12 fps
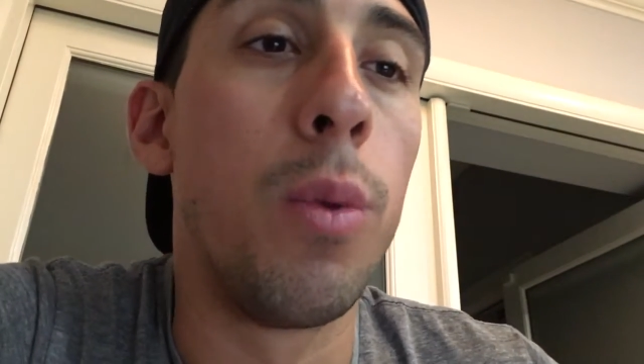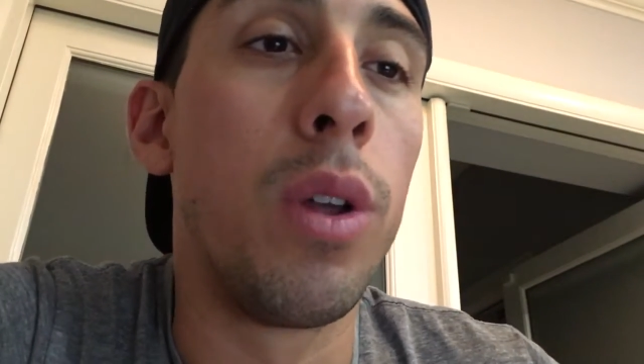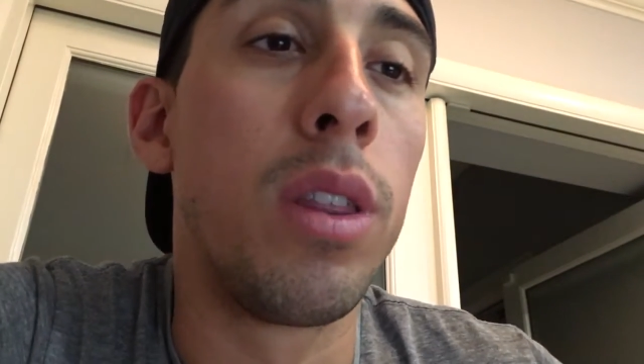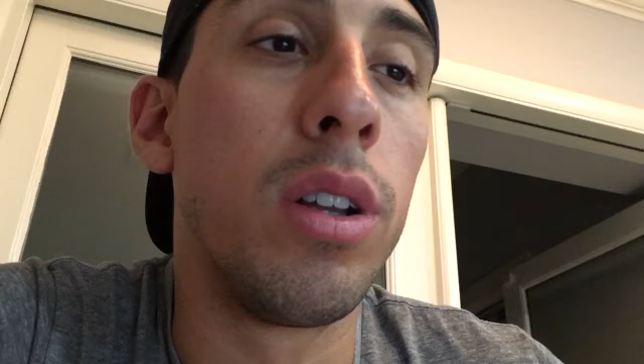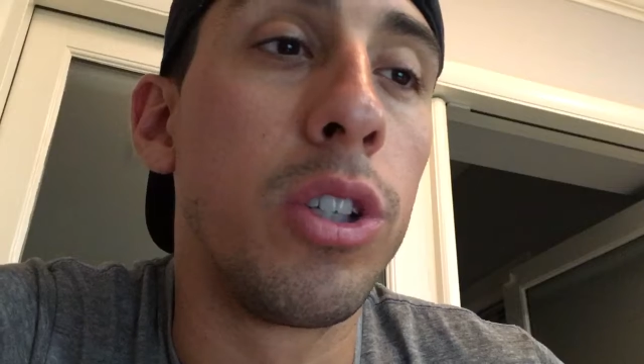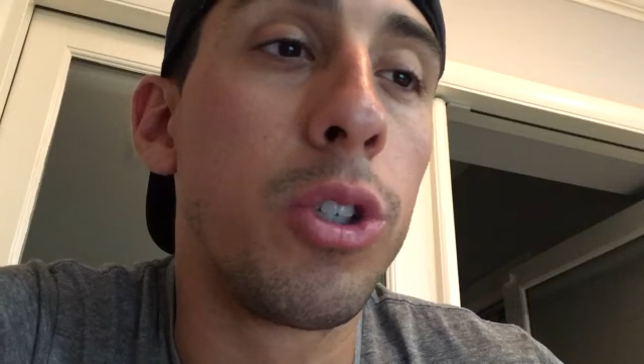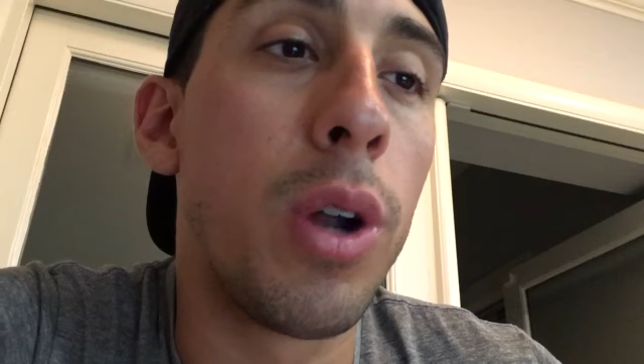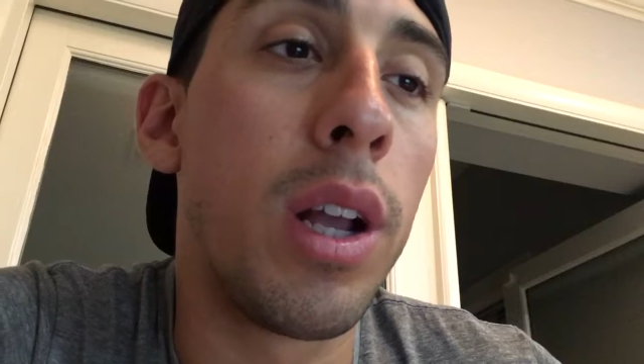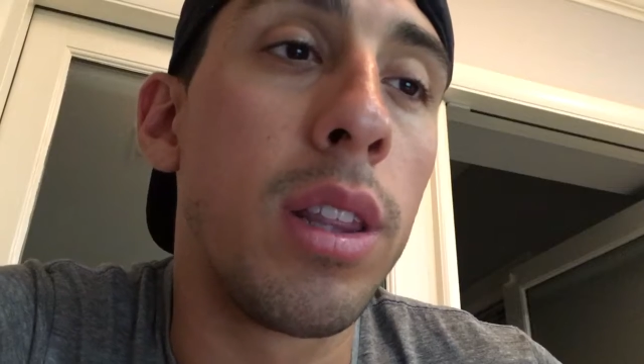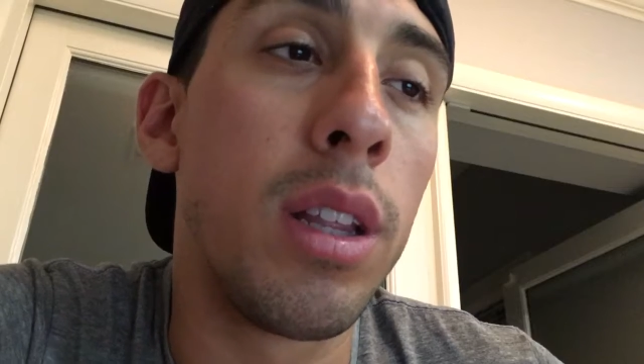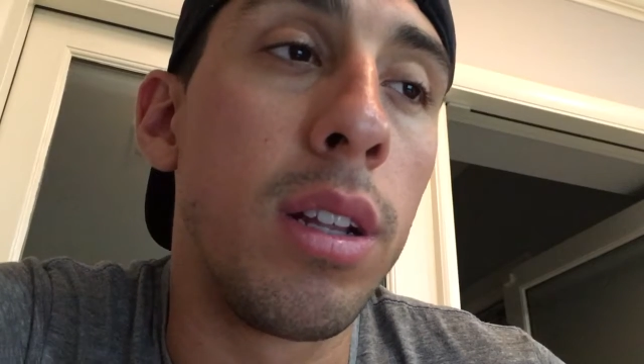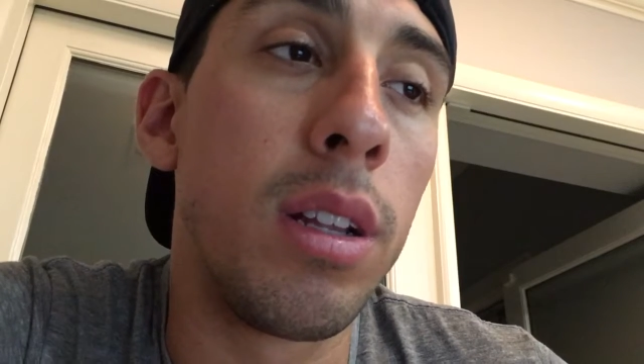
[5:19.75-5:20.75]
with the
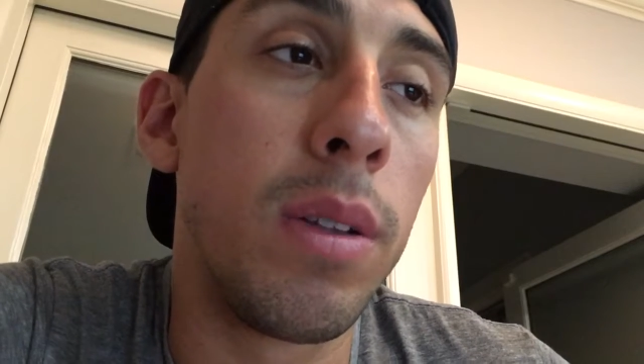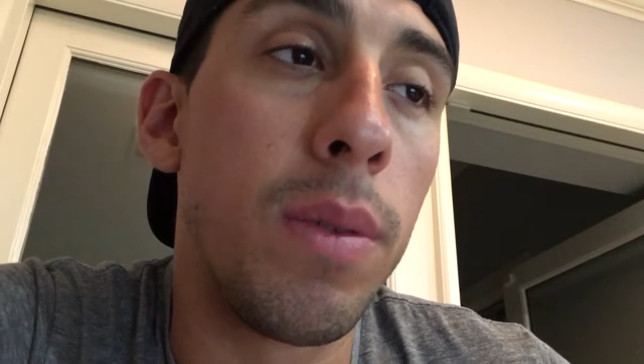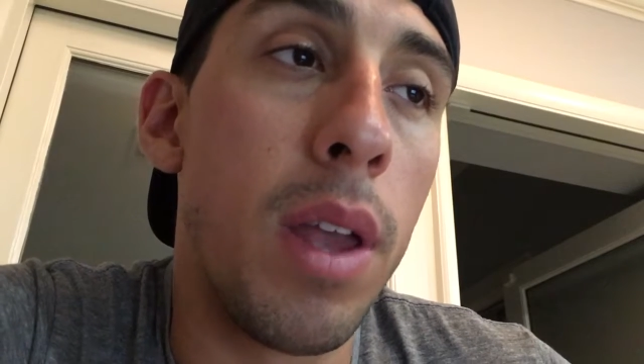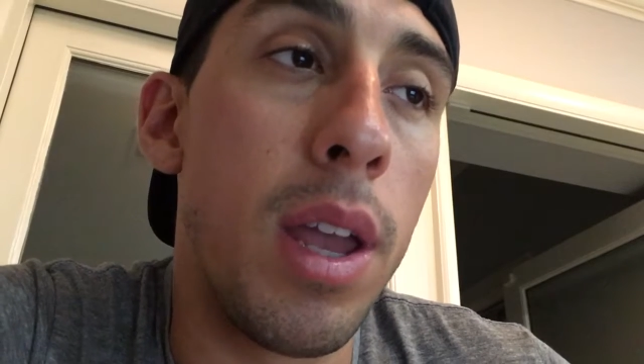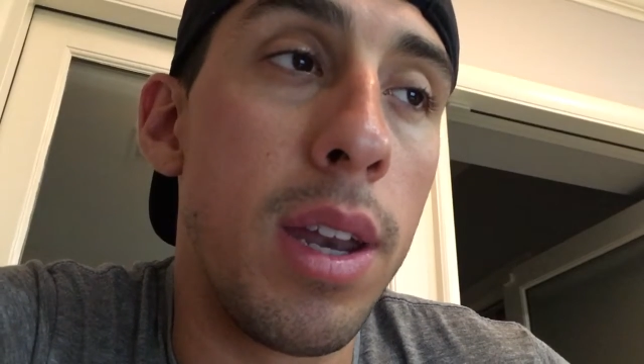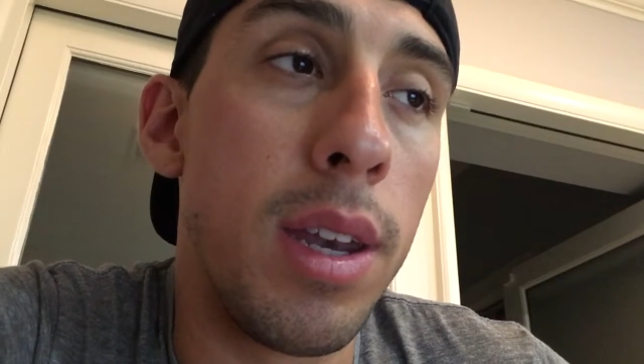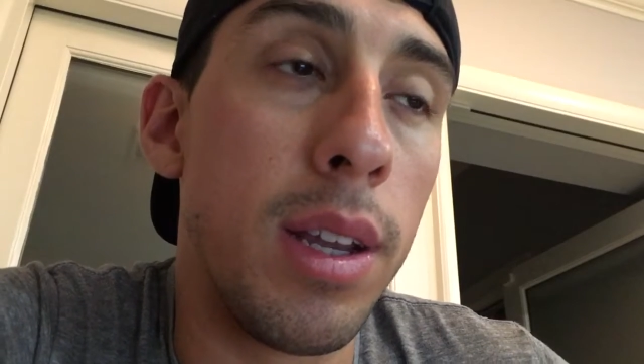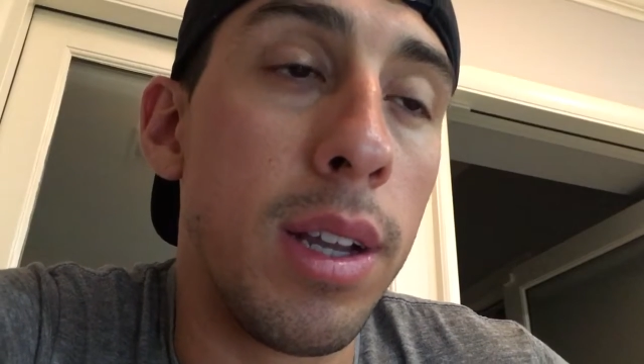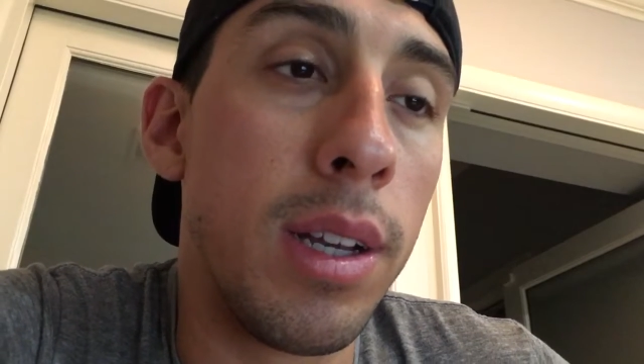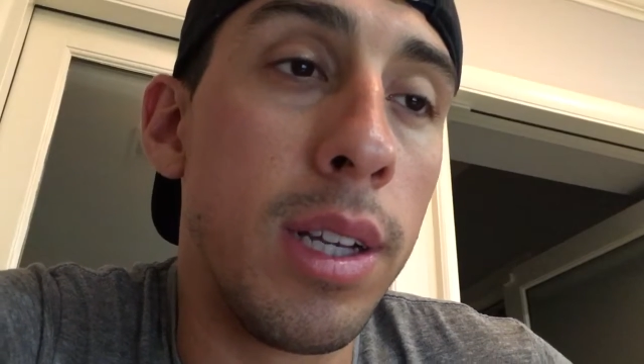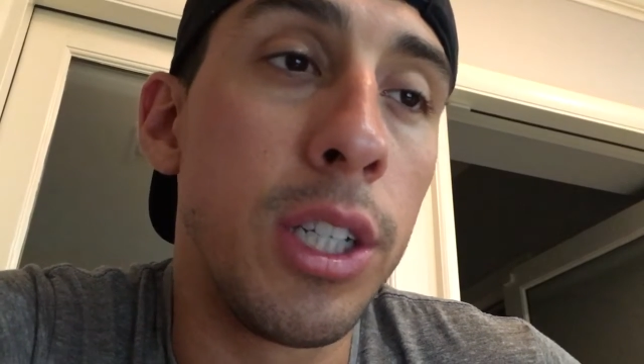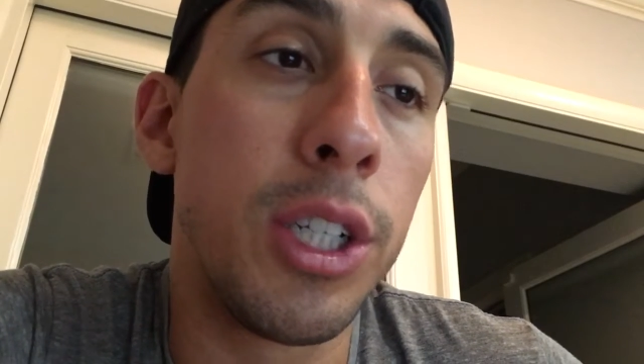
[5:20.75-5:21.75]
strength and
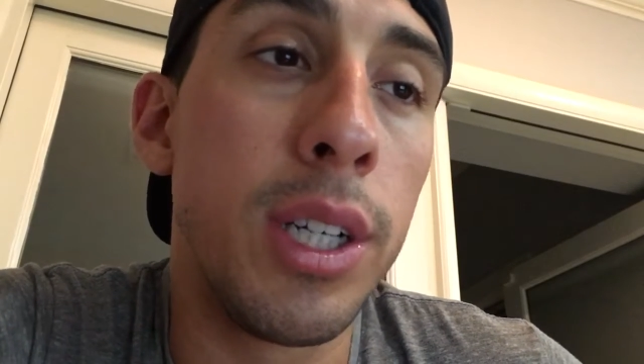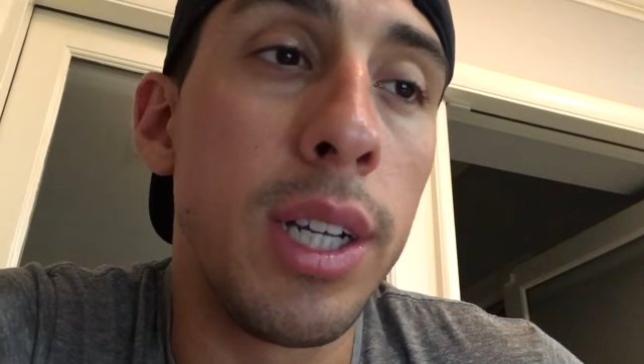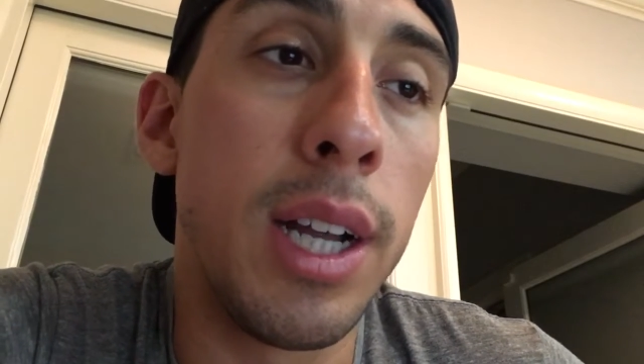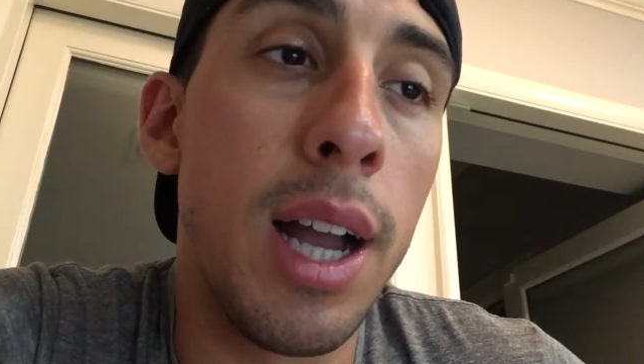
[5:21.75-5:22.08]
conditioning,